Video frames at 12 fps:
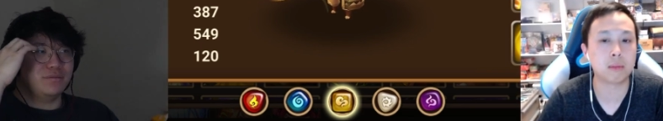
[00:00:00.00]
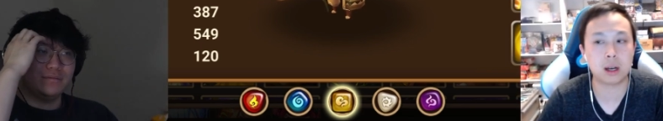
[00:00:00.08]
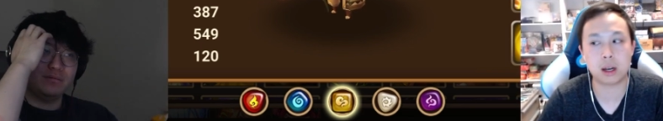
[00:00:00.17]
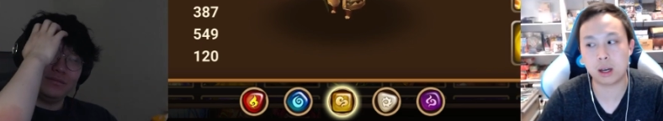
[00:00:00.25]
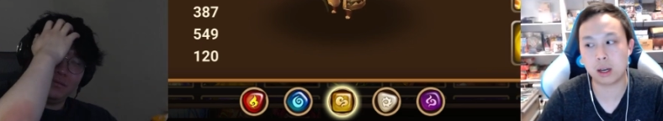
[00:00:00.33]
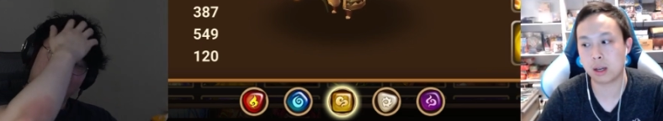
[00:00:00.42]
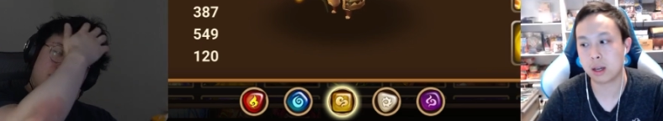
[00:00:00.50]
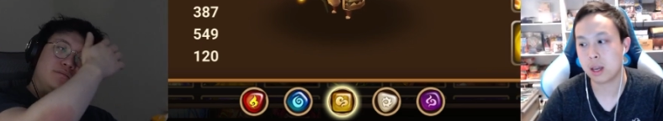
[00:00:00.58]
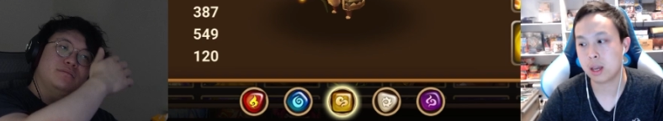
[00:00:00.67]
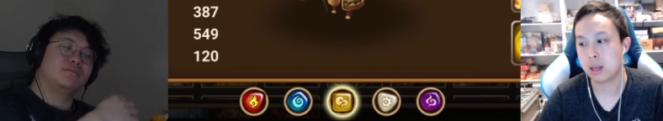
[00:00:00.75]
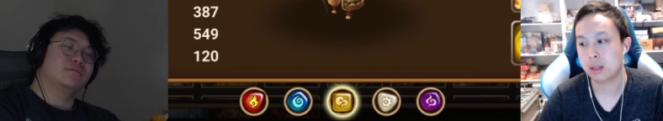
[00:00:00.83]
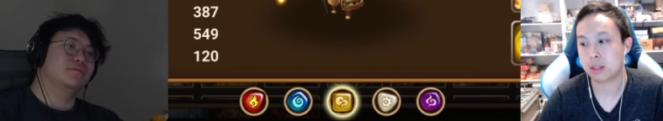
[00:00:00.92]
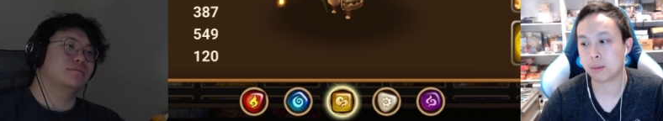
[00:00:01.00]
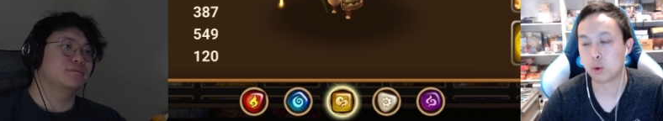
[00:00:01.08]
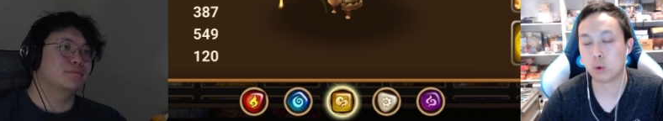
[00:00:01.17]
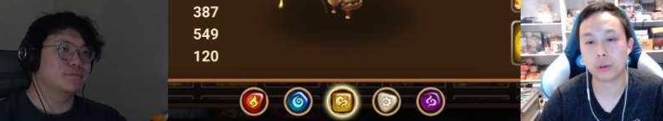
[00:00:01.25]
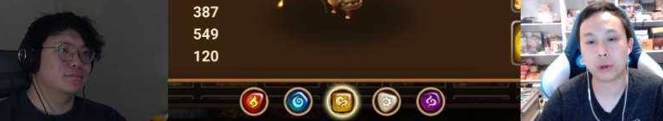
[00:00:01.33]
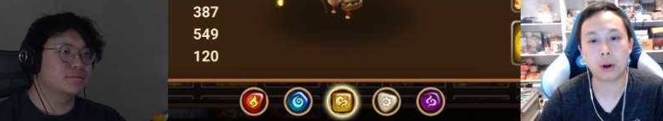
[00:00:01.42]
Speaker 1: uh,
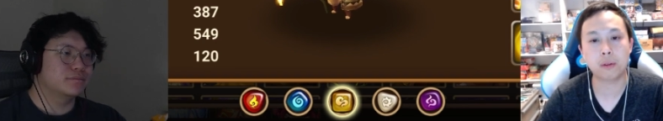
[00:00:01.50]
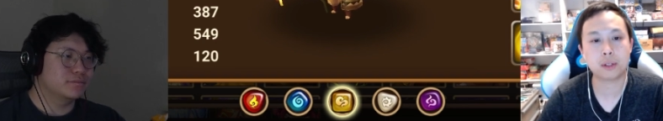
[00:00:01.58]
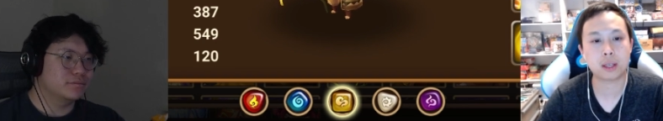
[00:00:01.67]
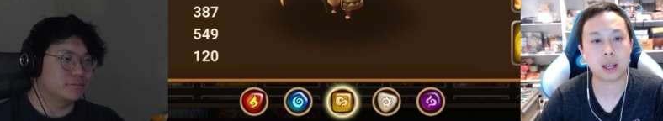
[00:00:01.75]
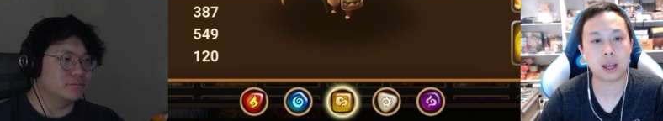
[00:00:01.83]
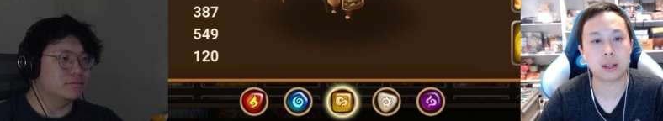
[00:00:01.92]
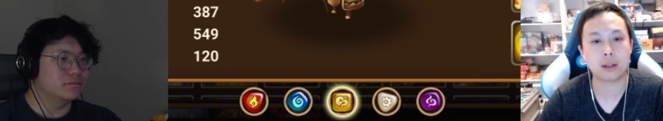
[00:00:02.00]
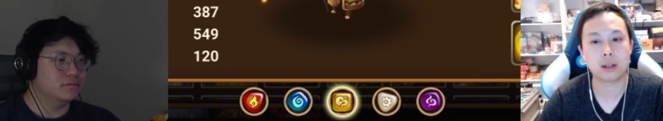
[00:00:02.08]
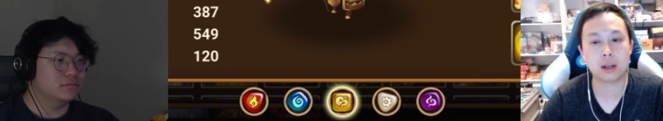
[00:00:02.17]
some cool nerfs and